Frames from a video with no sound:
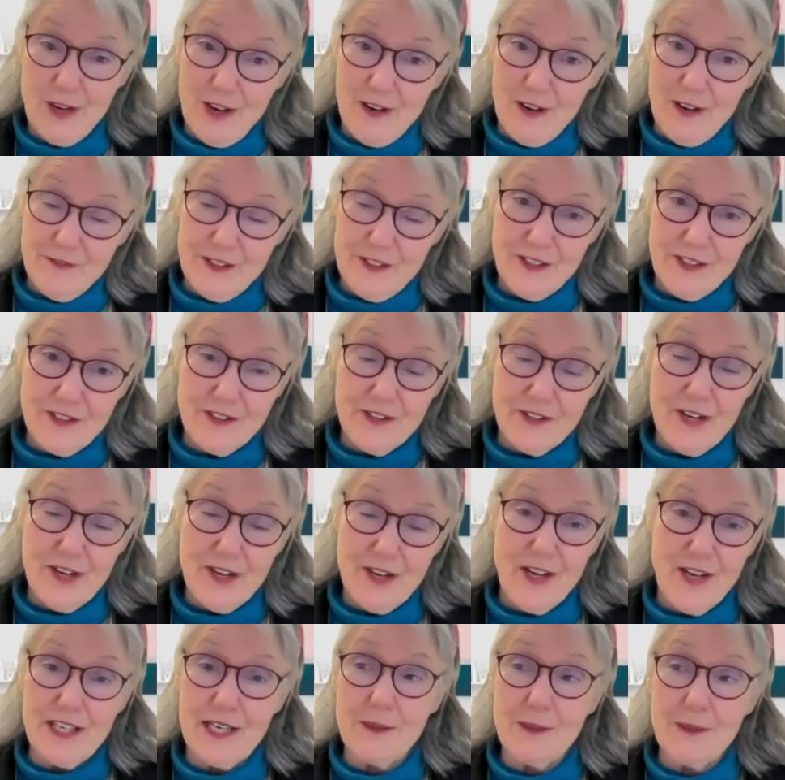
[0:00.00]
though often
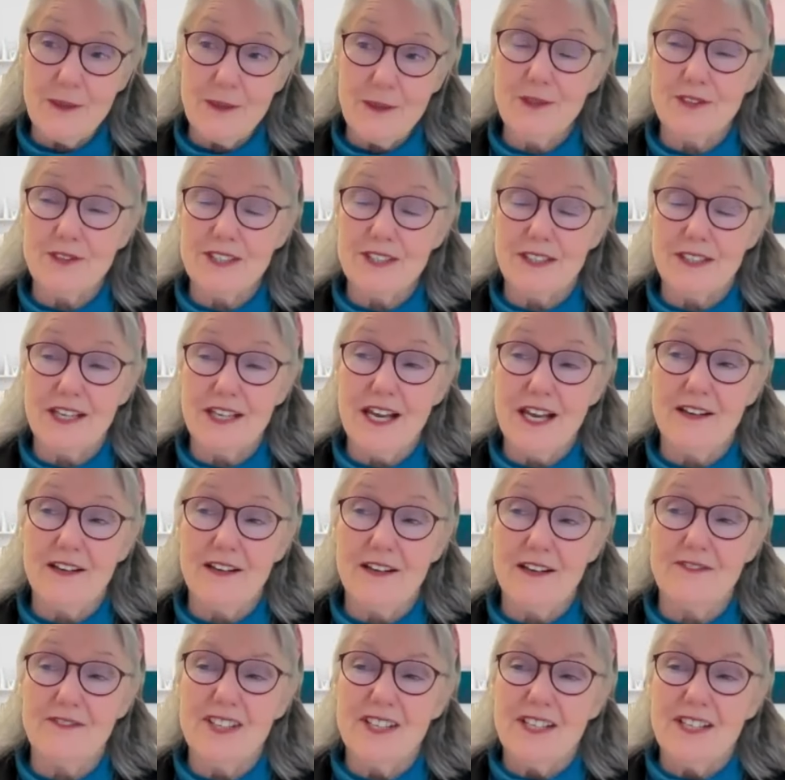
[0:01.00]
they're not able to
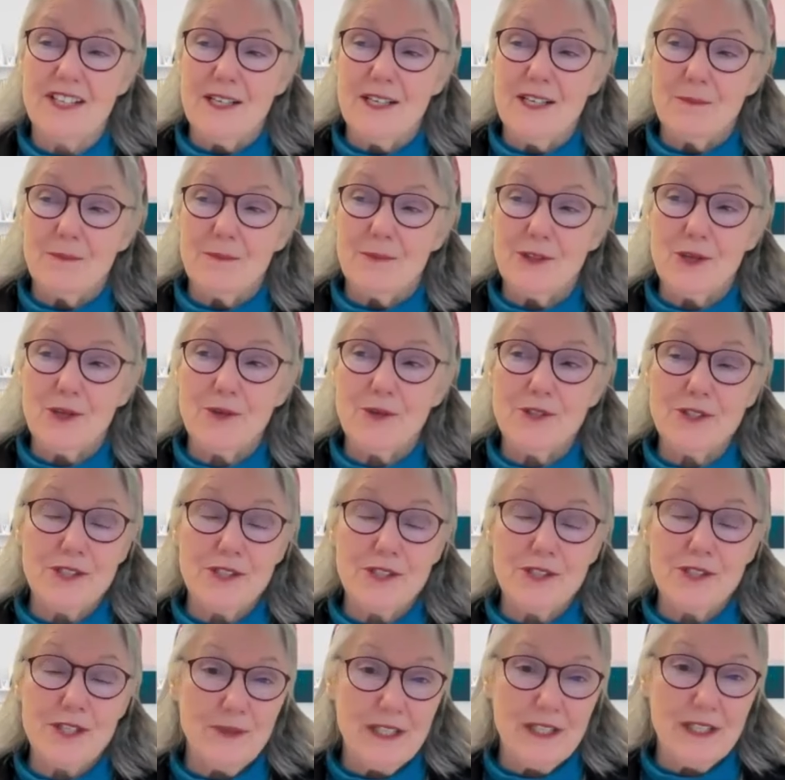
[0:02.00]
love, but
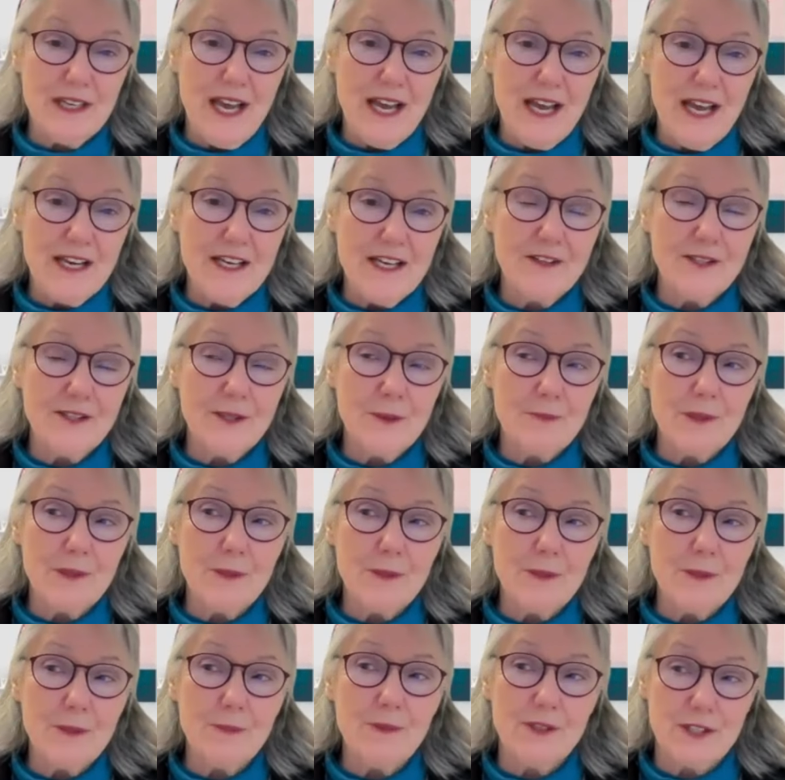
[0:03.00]
those they rely on,
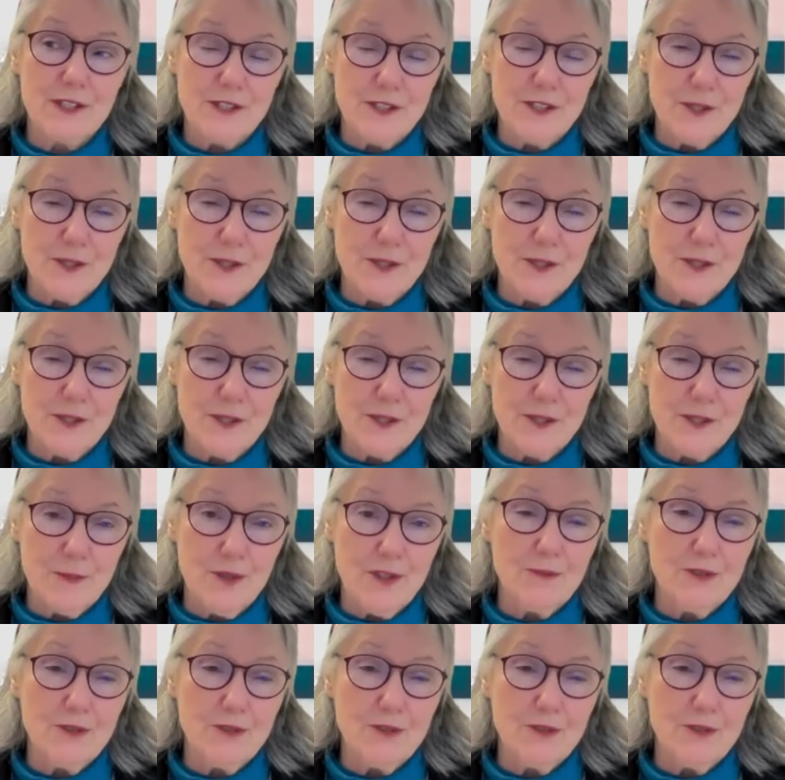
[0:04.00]
the people that
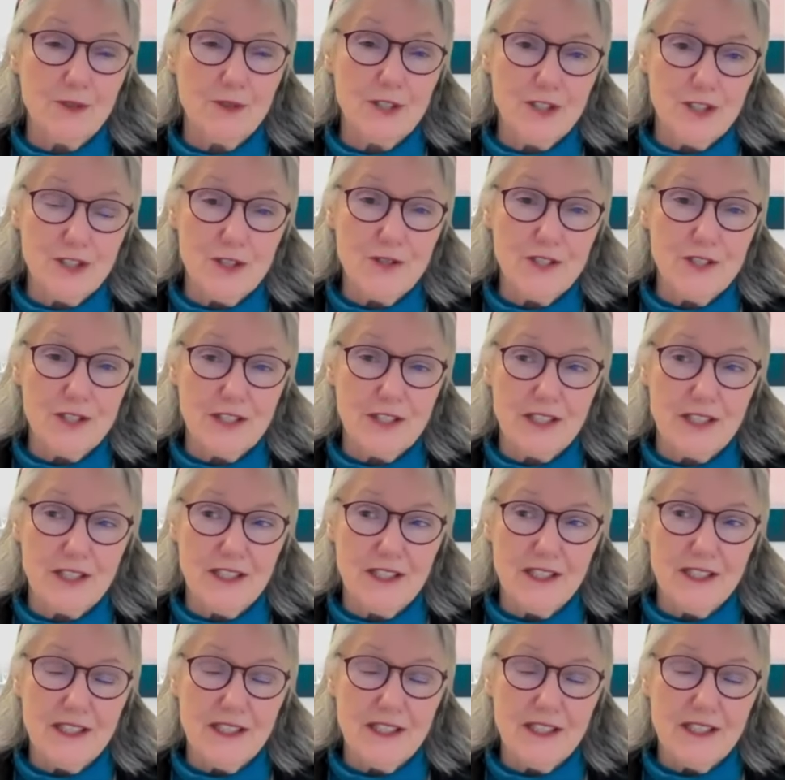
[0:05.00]
support them, which is
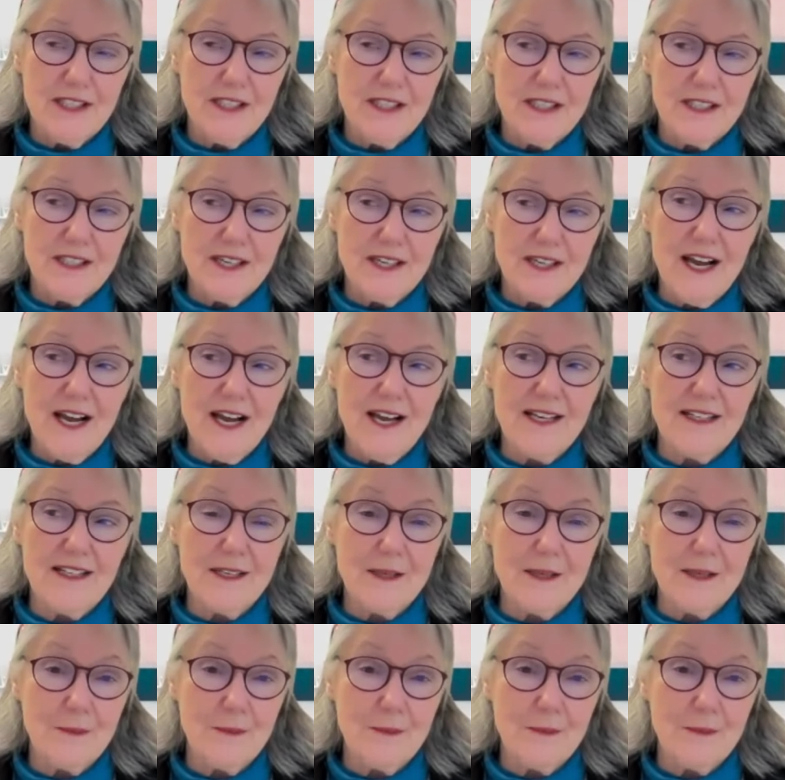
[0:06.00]
usually a
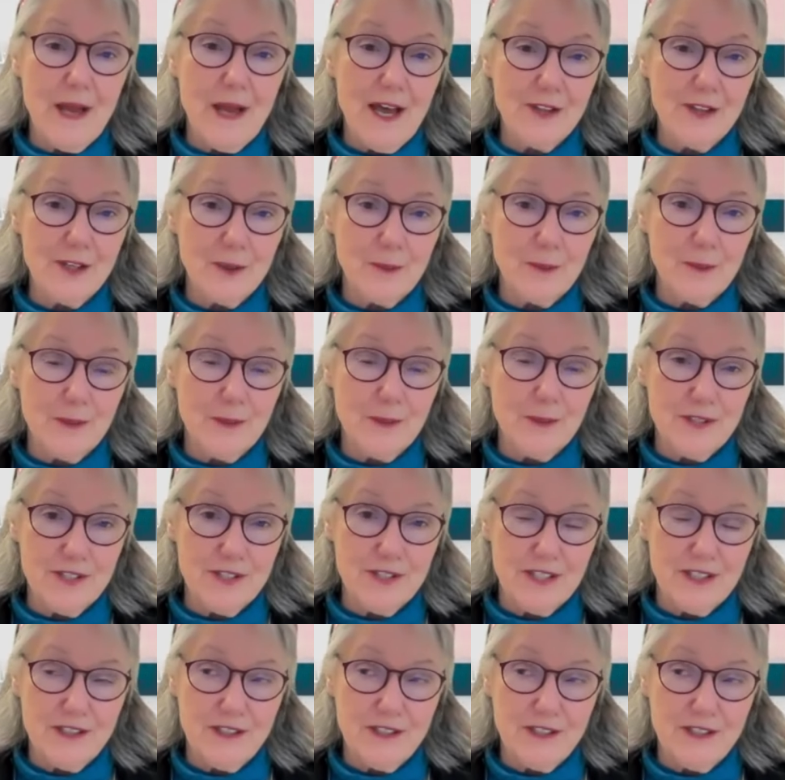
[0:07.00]
kind, empathic
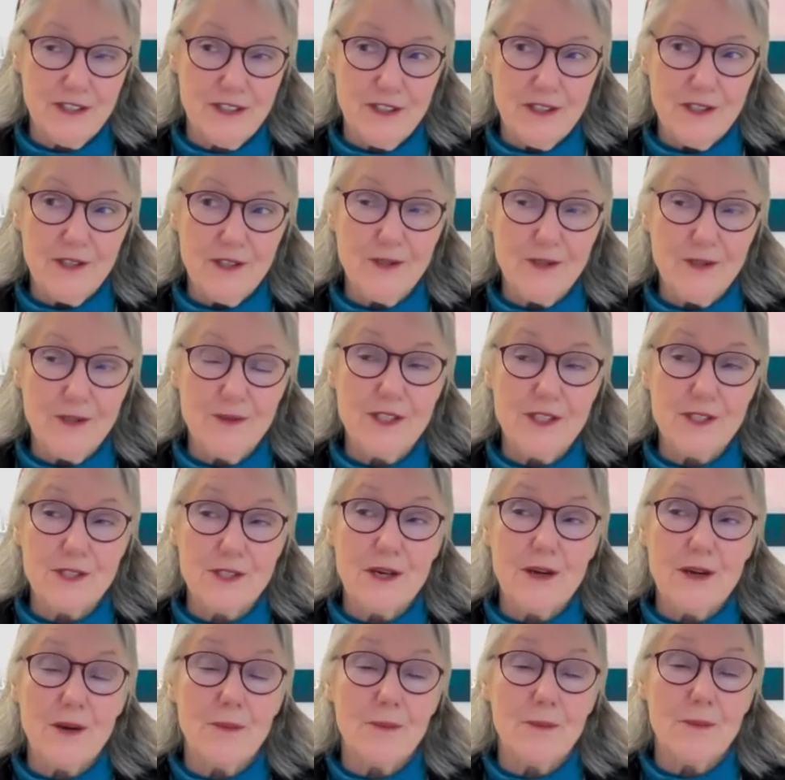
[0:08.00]
person who
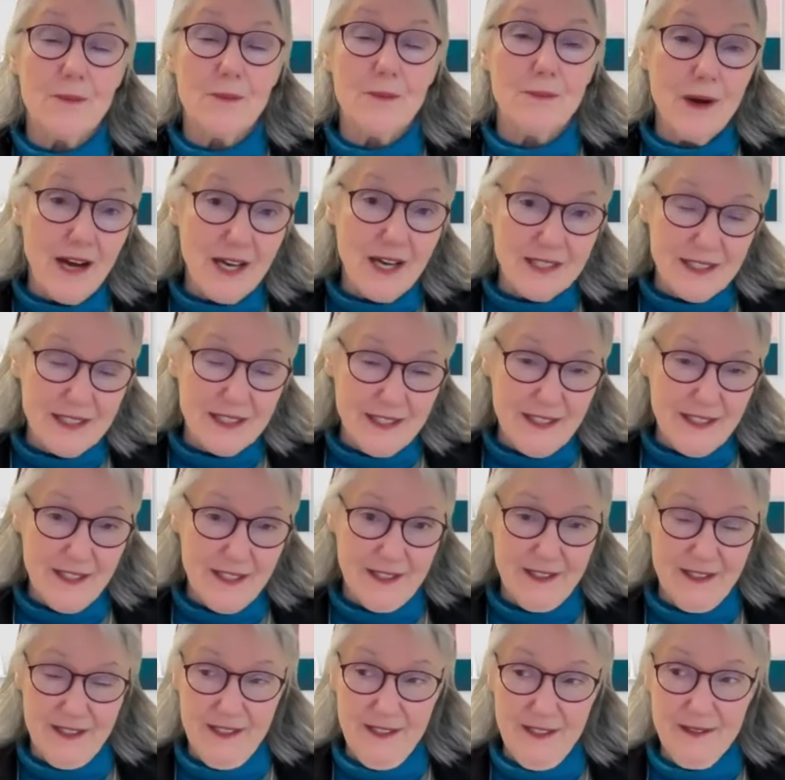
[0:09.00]
is bought
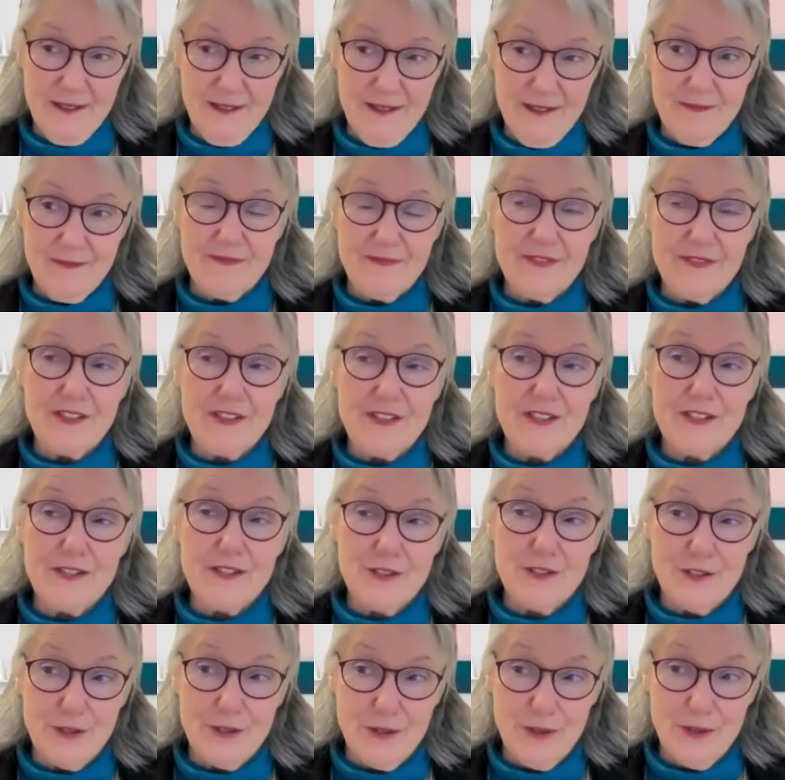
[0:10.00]
in
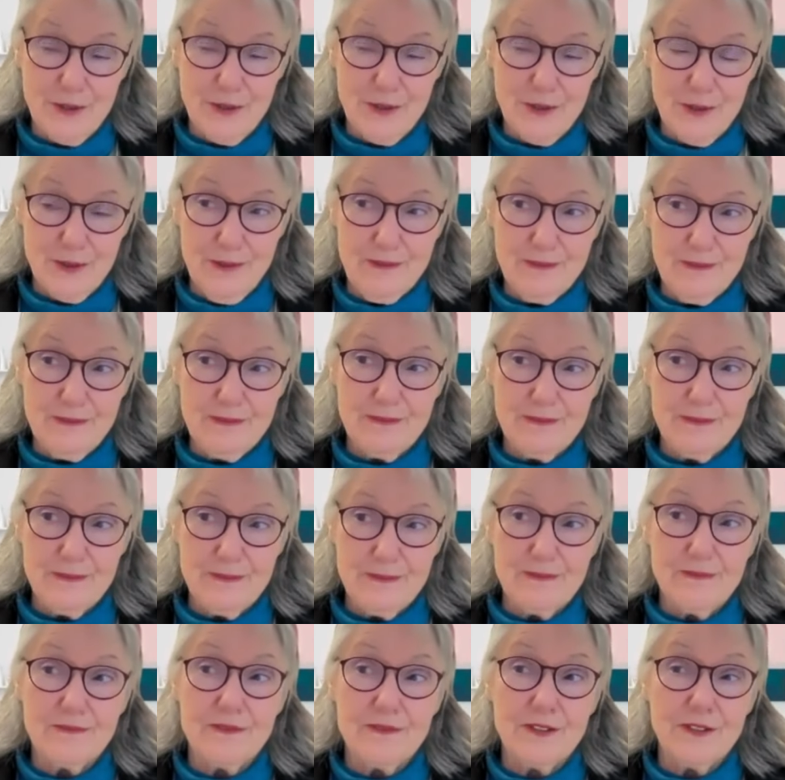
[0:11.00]
to
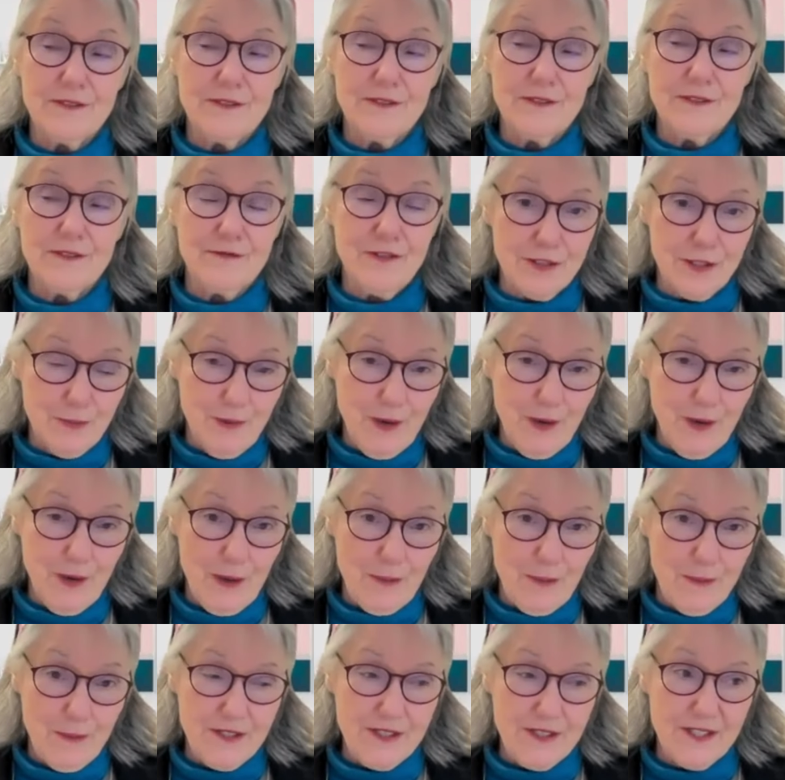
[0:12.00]
the false
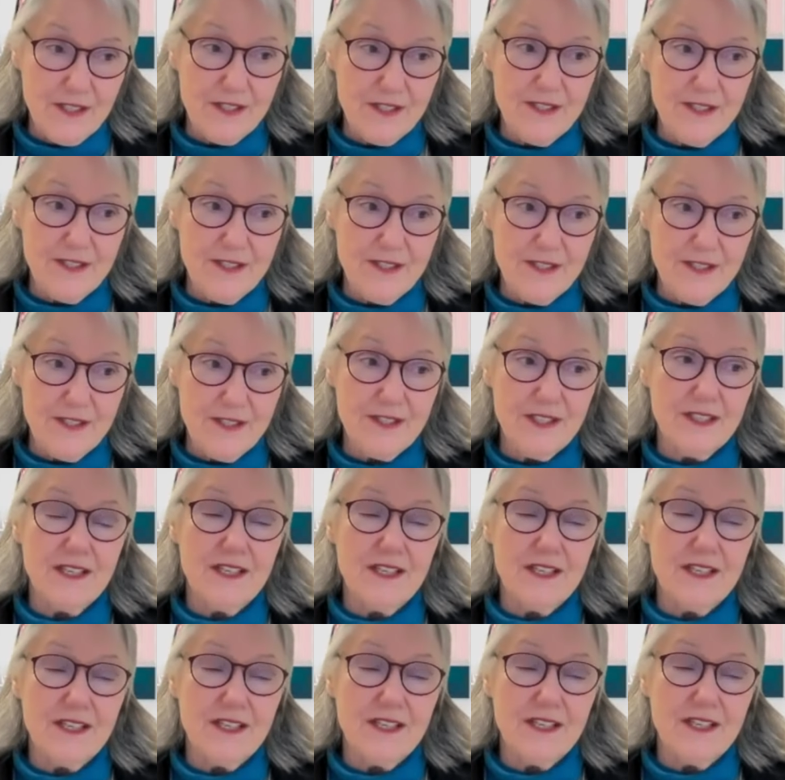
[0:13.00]
promises,
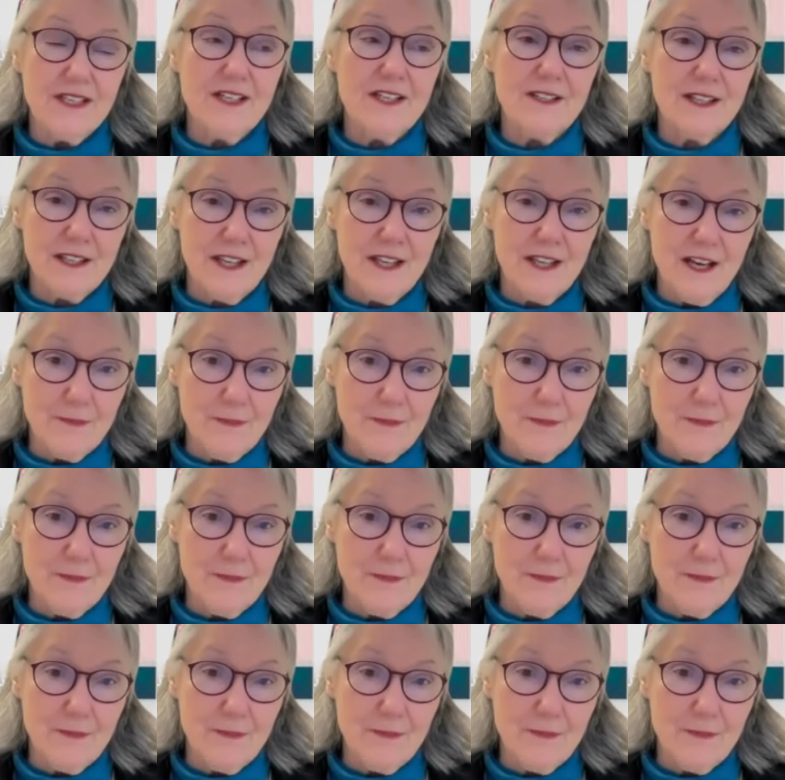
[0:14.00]
the